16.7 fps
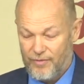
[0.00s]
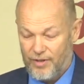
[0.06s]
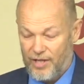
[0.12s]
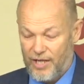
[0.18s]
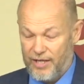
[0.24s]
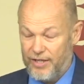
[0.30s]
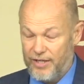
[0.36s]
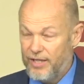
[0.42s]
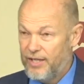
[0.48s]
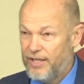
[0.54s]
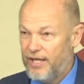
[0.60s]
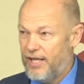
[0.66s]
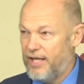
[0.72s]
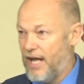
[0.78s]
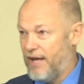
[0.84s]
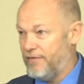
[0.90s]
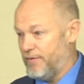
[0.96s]
And
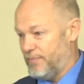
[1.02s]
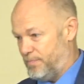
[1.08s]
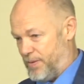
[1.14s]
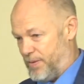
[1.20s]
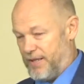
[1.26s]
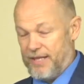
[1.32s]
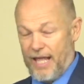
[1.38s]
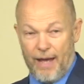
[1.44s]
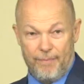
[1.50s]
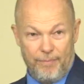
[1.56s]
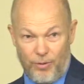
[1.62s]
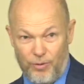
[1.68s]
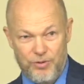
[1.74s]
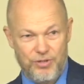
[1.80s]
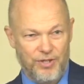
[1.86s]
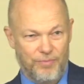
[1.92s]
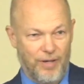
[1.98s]
having been that
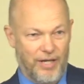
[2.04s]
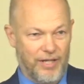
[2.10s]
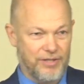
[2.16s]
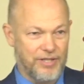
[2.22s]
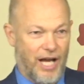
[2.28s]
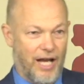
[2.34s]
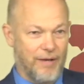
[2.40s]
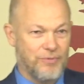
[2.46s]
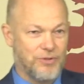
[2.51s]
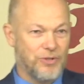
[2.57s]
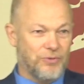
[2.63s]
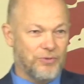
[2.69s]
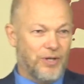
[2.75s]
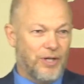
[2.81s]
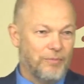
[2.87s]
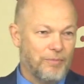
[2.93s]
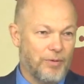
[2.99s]
person many times who
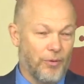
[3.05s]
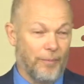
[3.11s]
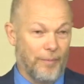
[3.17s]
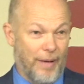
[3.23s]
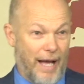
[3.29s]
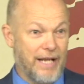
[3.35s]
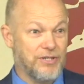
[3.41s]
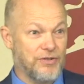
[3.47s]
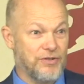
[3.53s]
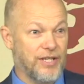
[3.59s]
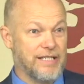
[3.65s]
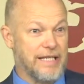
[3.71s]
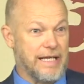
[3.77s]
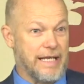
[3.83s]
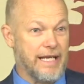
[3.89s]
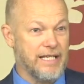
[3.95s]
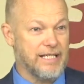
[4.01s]
people imagine things
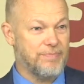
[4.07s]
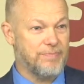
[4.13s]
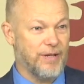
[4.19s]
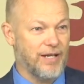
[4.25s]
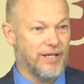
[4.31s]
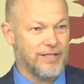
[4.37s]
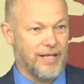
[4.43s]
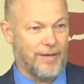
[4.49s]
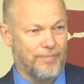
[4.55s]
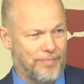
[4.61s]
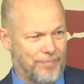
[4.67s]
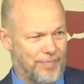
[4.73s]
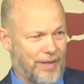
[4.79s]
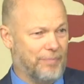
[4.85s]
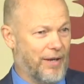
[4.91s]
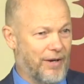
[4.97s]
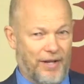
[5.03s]
against because I'm
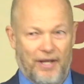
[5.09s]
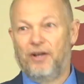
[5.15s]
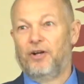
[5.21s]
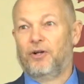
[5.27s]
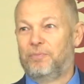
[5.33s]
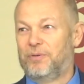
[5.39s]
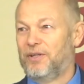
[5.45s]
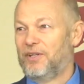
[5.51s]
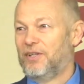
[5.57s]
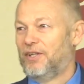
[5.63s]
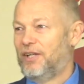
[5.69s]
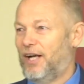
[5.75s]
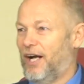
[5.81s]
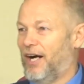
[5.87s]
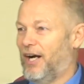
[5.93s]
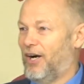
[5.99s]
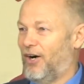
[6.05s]
there to help,
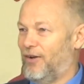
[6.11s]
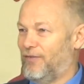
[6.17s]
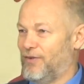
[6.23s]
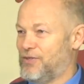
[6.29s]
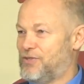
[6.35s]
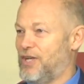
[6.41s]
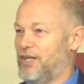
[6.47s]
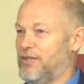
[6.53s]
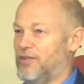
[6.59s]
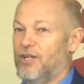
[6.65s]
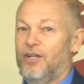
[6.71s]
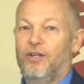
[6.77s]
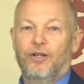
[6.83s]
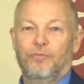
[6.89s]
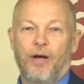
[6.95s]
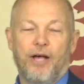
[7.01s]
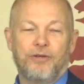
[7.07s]
all of a sudden,
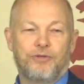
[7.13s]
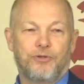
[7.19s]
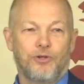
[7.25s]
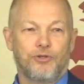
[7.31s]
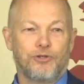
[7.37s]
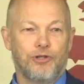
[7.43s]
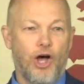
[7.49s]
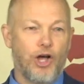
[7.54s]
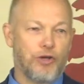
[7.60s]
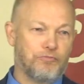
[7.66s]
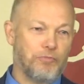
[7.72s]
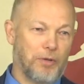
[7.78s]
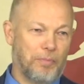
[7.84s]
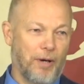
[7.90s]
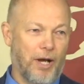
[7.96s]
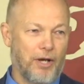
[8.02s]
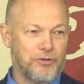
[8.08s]
pastor doesn't like me,
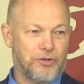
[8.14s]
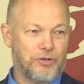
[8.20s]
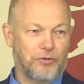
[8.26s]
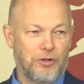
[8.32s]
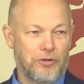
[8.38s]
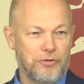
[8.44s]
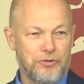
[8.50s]
pastor didn't